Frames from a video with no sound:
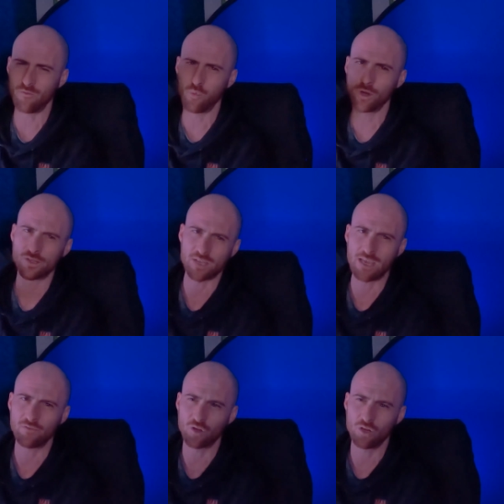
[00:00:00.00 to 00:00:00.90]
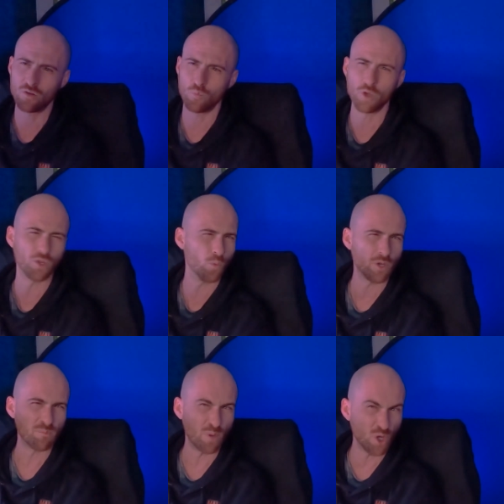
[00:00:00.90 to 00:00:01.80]
of wood saved her, wood that
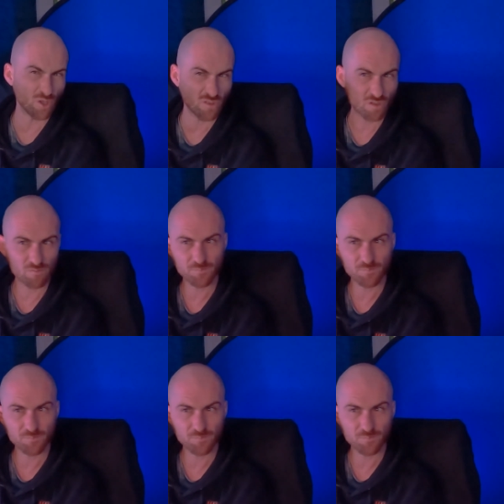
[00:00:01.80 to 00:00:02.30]
would have burned.